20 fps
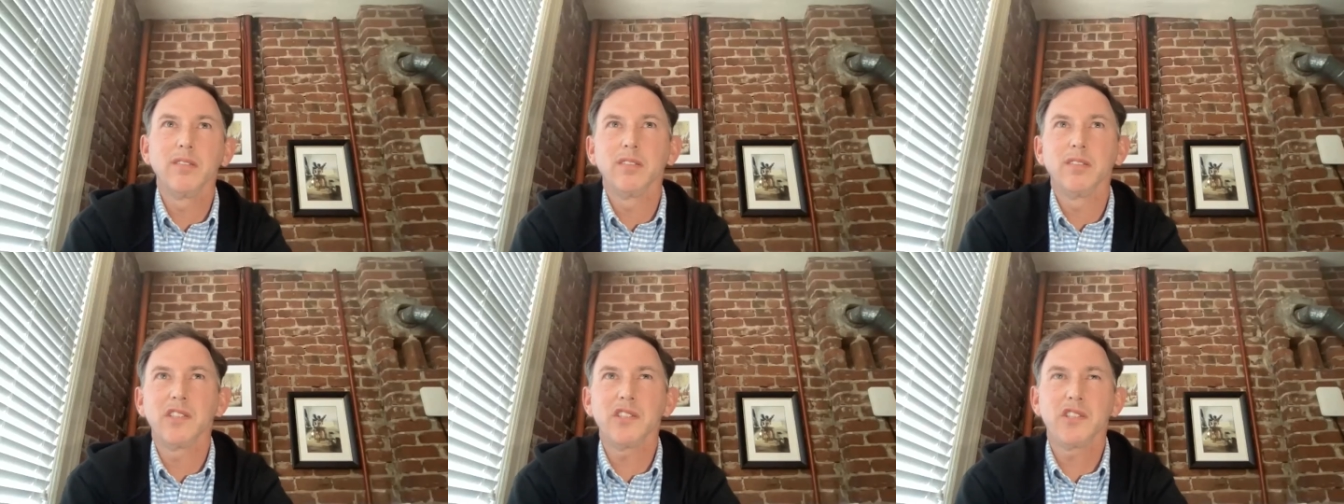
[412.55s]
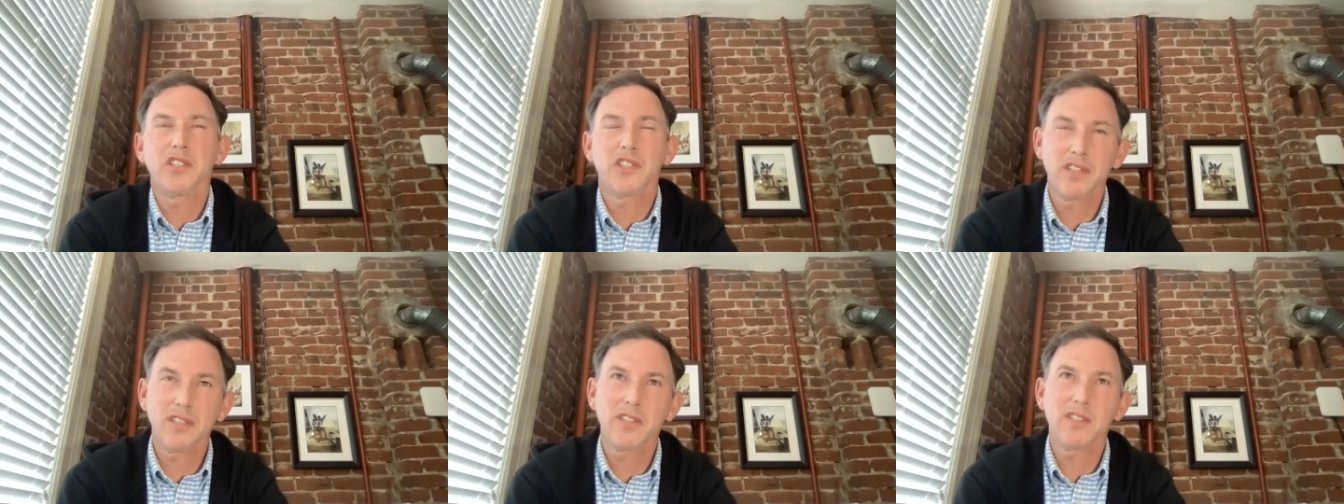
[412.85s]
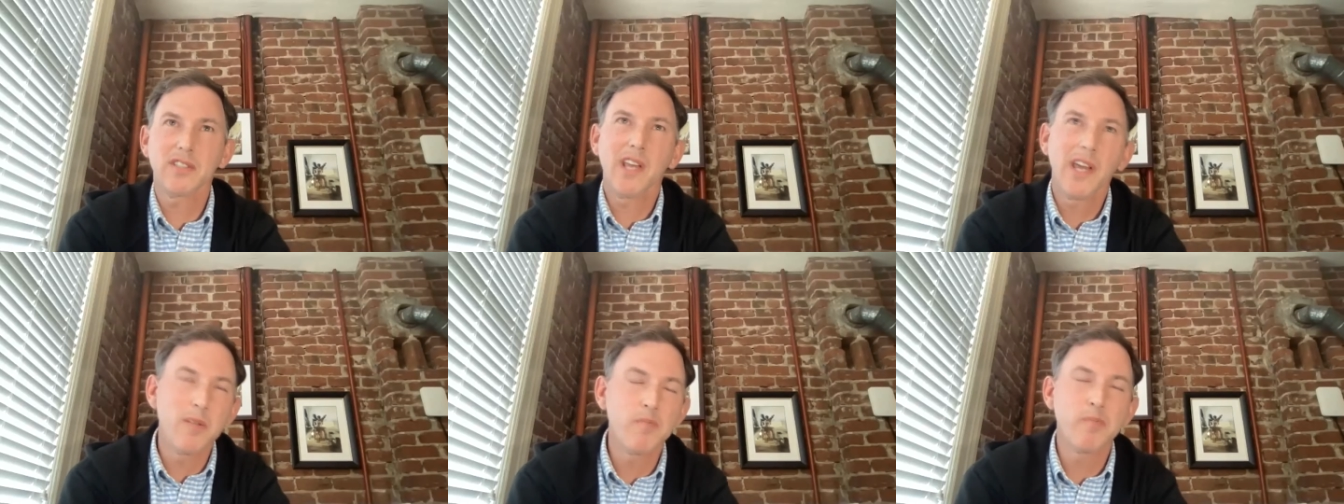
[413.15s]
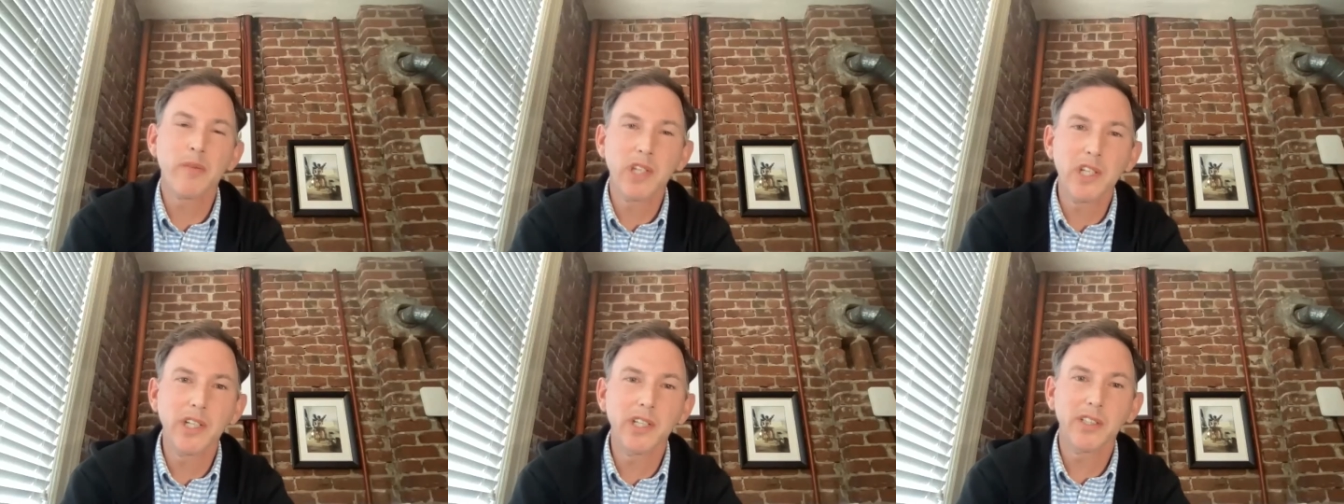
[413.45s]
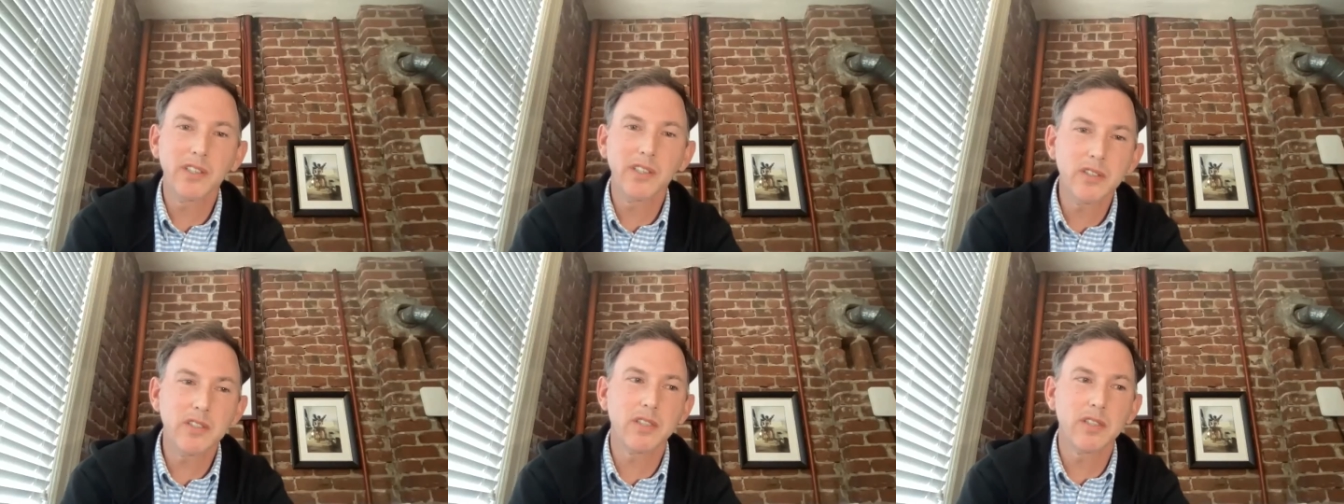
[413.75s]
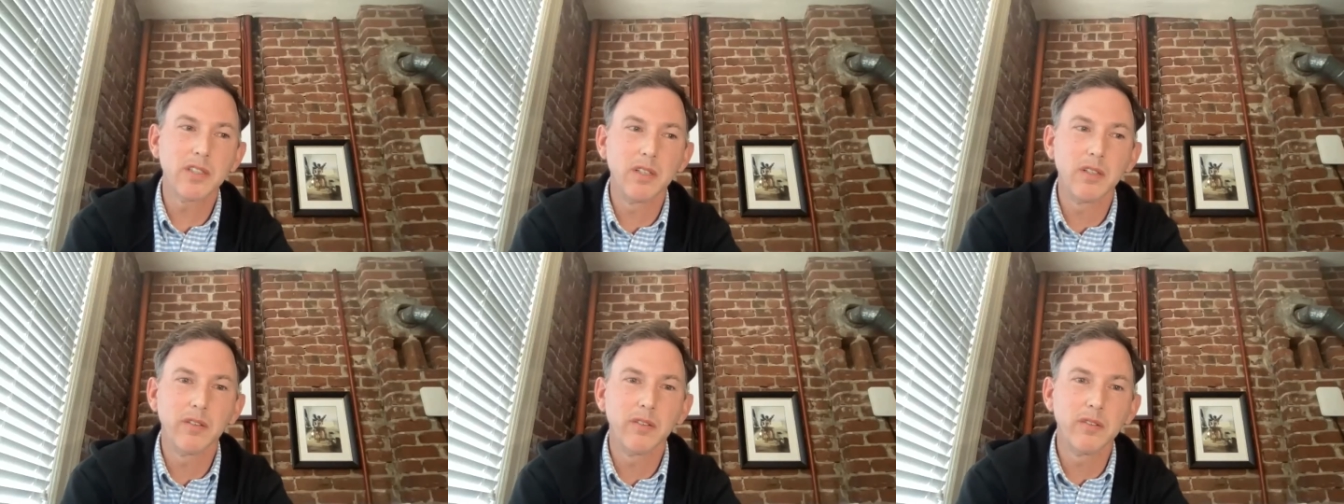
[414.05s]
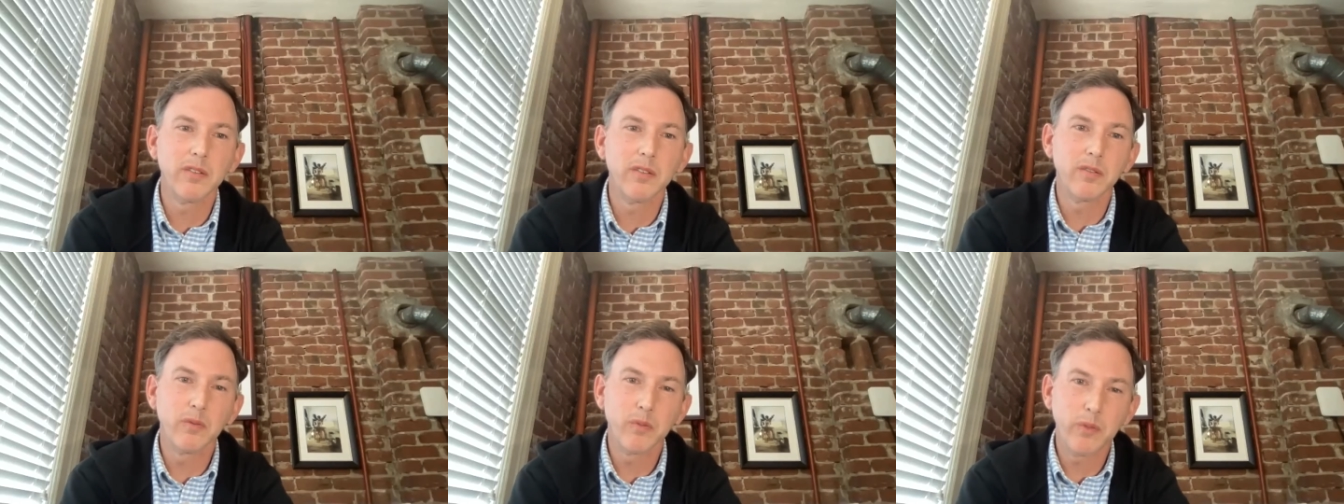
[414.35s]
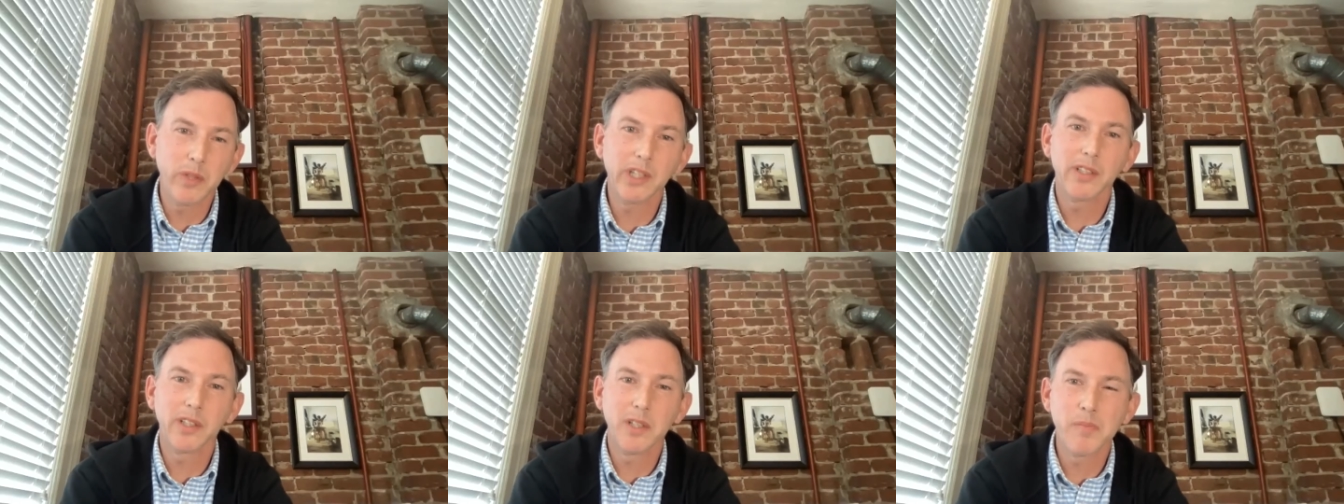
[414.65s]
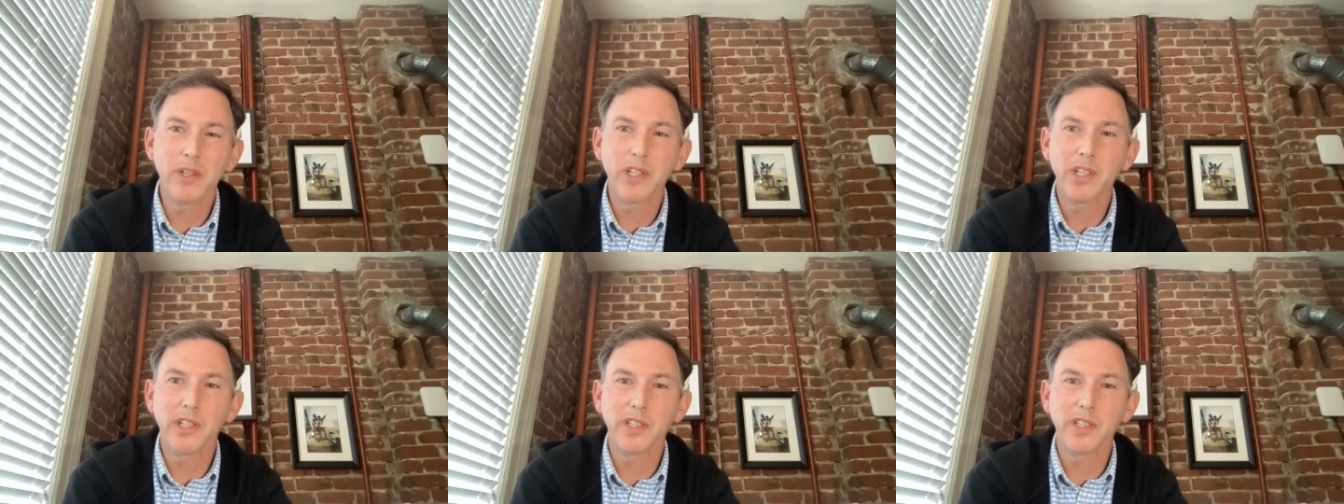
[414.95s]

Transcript: set meetings, so weekly meetings